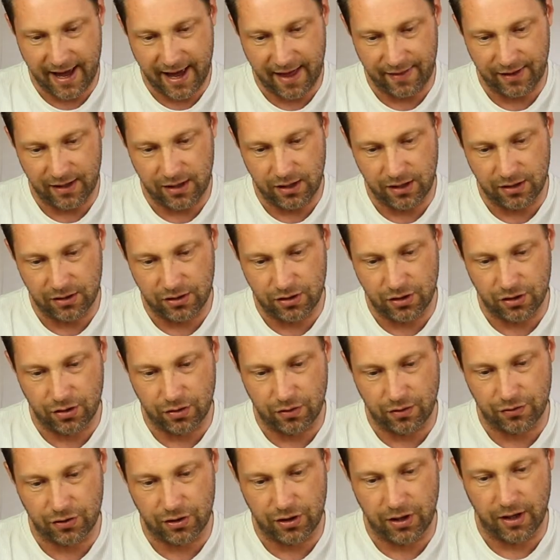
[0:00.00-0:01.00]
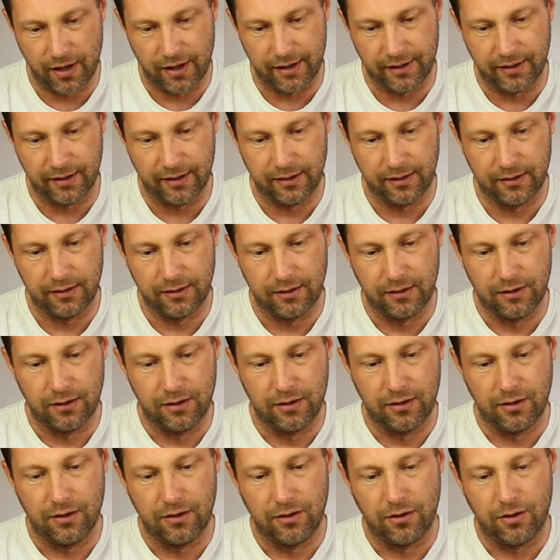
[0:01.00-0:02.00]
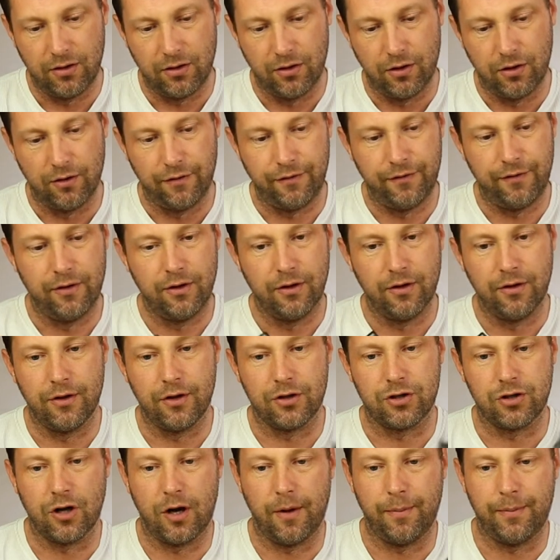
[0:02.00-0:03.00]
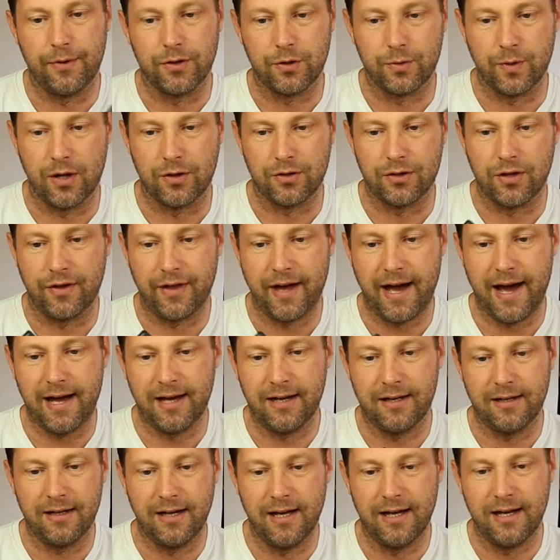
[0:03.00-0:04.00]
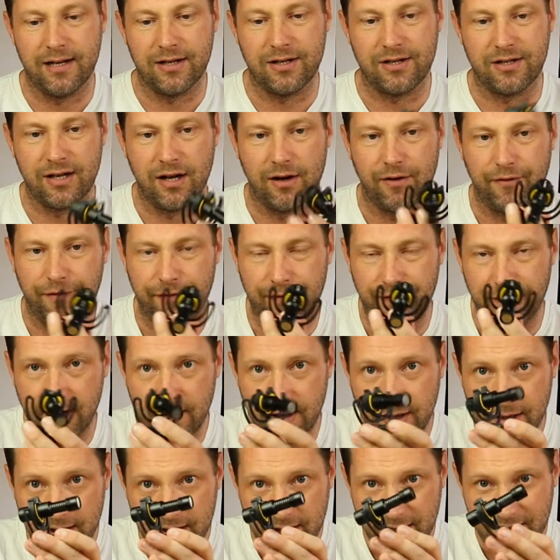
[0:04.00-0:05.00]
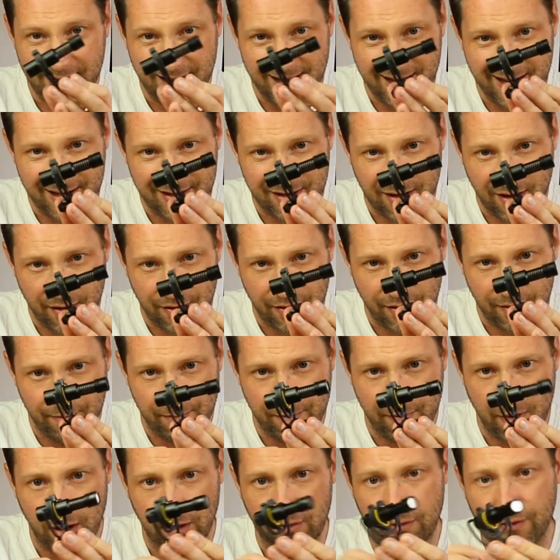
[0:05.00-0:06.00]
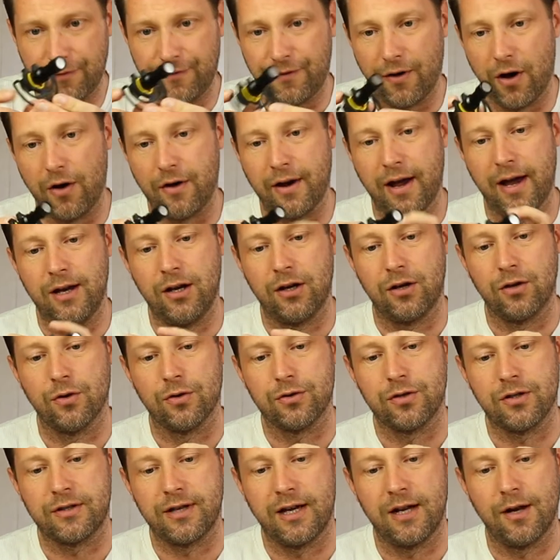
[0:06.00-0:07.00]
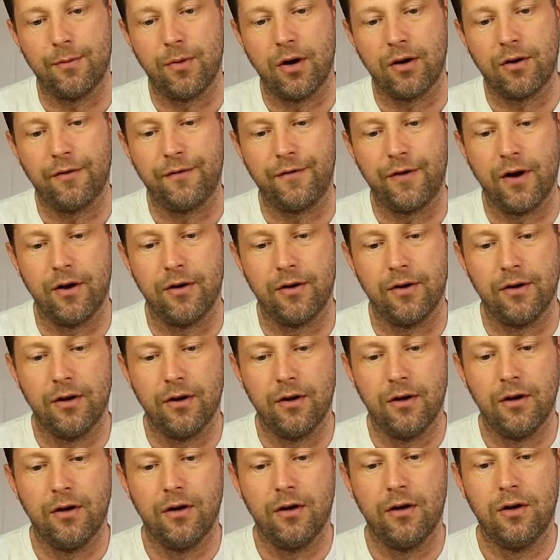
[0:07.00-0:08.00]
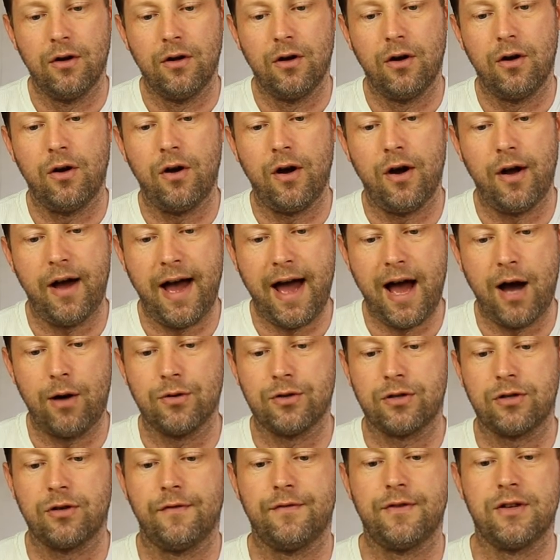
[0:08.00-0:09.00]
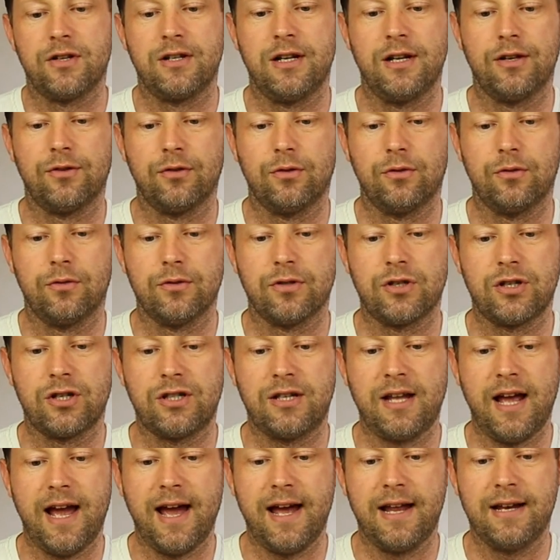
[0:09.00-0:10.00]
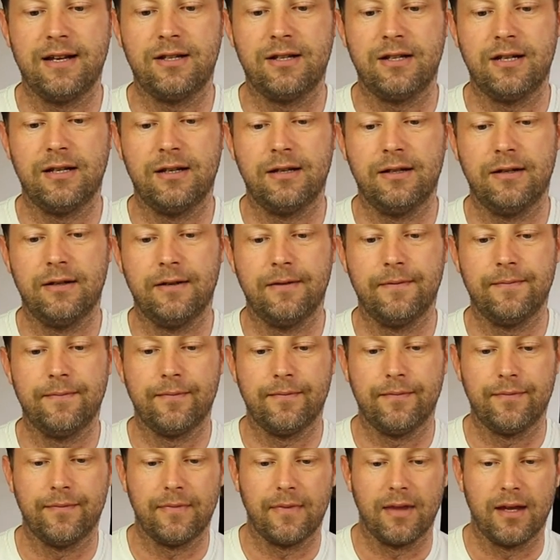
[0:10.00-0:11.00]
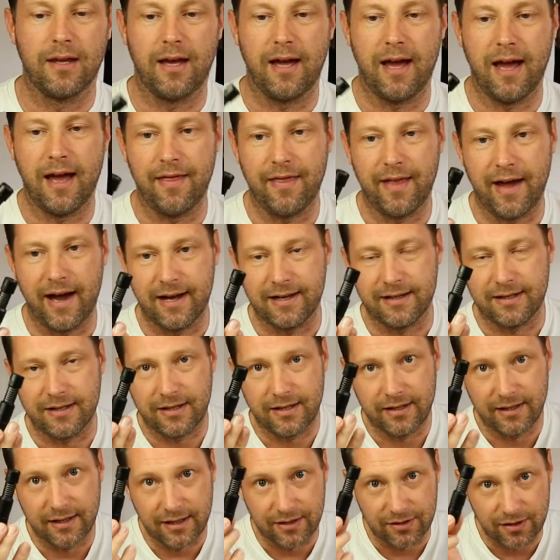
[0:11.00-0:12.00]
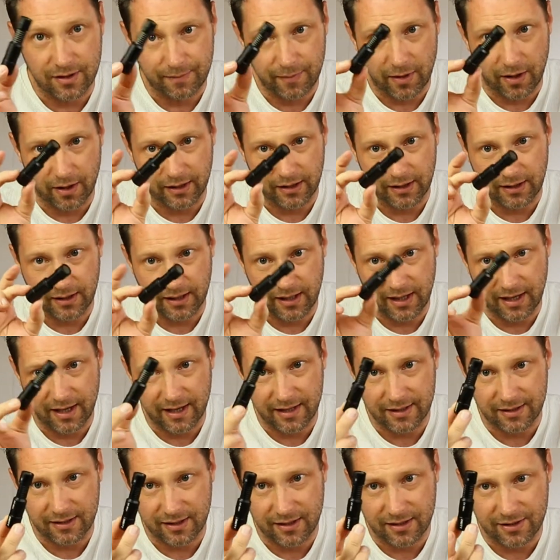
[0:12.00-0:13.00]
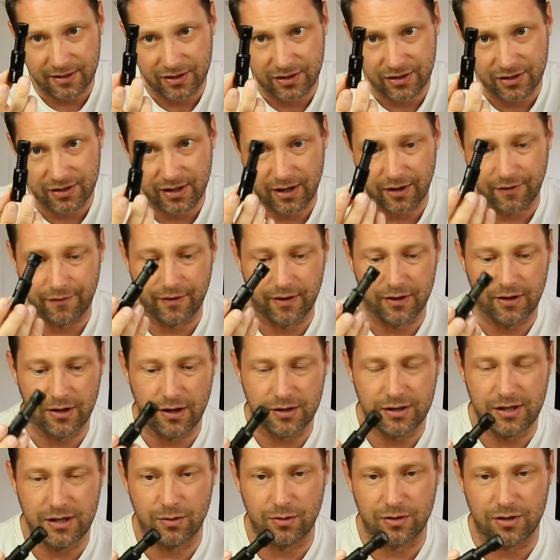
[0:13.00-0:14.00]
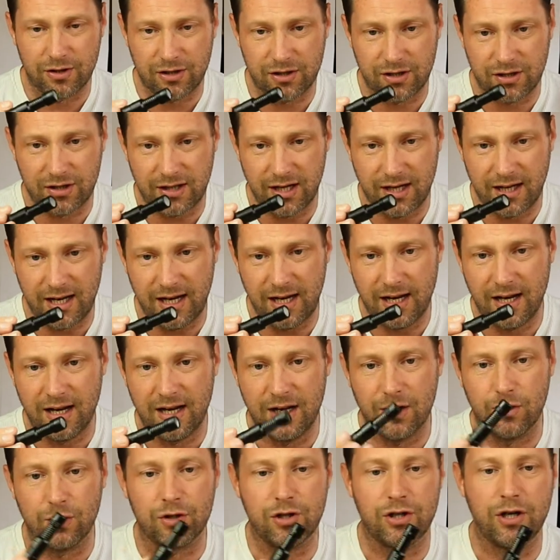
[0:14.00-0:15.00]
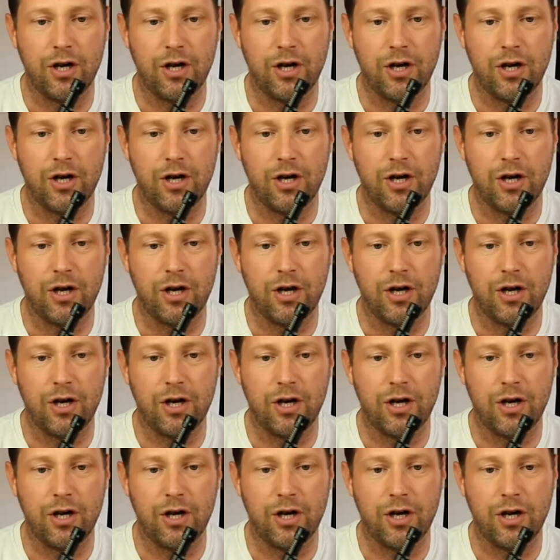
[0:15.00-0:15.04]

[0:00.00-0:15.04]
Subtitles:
cat that you can just sort of slide off the top as well. So that in itself is the microphone, and you can also take the microphone out of this little stand, and that is the mic itself. A nice little diddy little